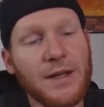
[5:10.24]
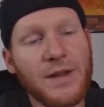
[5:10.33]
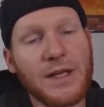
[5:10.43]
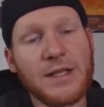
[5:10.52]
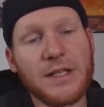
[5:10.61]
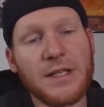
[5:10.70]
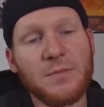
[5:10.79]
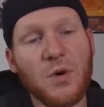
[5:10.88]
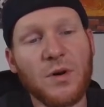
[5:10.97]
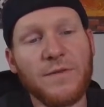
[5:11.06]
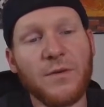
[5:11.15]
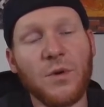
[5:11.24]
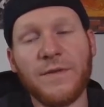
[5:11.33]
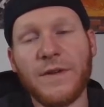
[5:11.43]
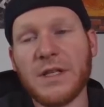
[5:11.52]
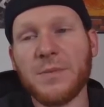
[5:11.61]
this is more for
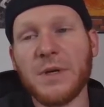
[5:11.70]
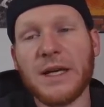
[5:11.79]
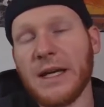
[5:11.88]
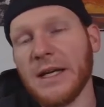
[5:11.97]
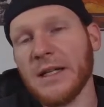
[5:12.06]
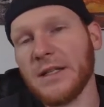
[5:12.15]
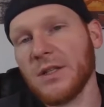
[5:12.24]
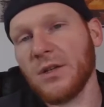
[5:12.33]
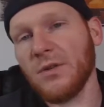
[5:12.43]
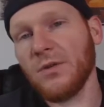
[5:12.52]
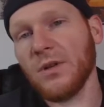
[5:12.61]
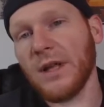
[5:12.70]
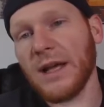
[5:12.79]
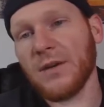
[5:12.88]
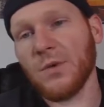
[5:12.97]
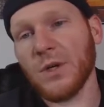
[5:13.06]
Facebook ads, Google
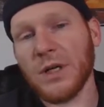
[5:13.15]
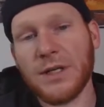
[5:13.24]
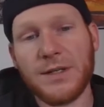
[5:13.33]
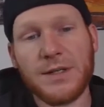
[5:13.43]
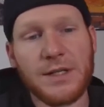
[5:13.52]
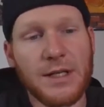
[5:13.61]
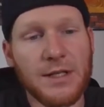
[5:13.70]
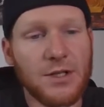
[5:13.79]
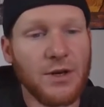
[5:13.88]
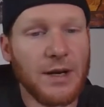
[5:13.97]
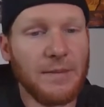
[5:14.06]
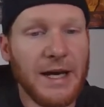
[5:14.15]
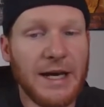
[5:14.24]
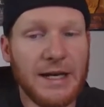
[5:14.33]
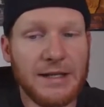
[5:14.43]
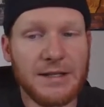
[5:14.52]
AdWords, Instagram
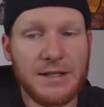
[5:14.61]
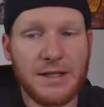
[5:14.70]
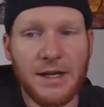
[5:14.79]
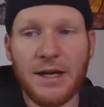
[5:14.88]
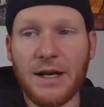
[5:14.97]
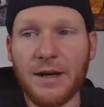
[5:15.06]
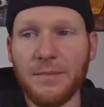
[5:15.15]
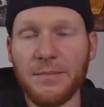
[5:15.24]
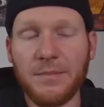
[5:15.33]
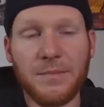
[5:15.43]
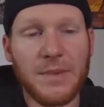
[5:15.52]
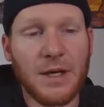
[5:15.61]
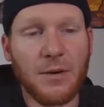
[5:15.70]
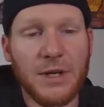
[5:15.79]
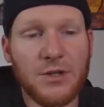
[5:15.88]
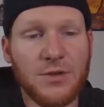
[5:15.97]
ads,
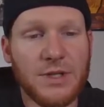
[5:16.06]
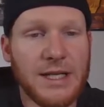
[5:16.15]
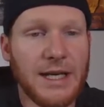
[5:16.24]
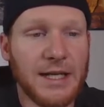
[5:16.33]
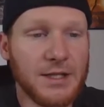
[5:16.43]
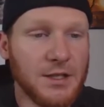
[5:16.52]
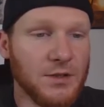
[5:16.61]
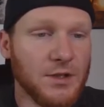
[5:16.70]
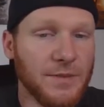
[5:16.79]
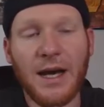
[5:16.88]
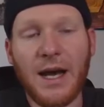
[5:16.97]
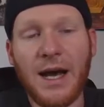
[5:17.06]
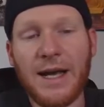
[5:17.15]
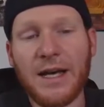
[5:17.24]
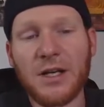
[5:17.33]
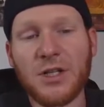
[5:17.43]
Pinterest ads, YouTube ads. I
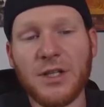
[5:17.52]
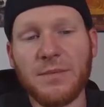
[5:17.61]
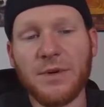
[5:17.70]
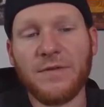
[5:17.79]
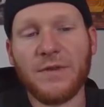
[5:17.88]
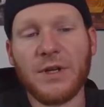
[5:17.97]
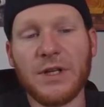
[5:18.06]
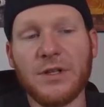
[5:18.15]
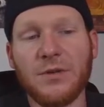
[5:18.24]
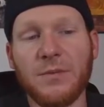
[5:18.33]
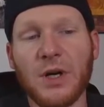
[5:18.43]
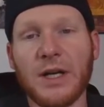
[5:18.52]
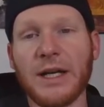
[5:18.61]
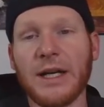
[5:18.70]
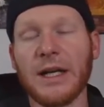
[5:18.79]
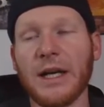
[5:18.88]
actually prefer to do
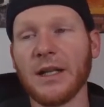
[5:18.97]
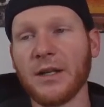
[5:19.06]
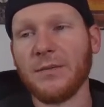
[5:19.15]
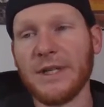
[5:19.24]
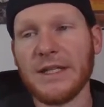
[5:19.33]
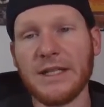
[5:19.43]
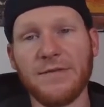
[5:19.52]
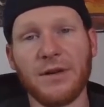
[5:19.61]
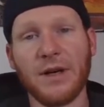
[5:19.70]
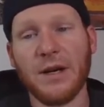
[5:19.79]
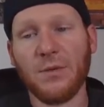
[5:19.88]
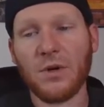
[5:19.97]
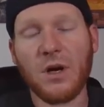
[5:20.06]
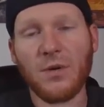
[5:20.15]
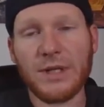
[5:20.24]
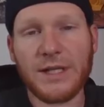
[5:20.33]
marketing a little bit different, and we'll
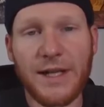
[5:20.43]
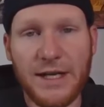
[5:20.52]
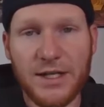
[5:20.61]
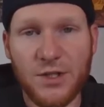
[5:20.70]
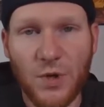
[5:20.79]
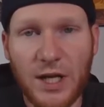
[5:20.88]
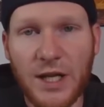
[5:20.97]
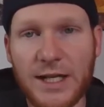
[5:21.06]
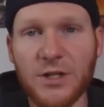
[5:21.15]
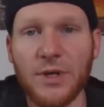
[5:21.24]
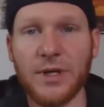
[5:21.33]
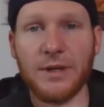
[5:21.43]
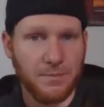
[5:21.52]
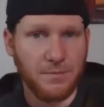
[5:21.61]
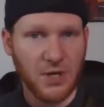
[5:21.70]
go into that as well. I do it per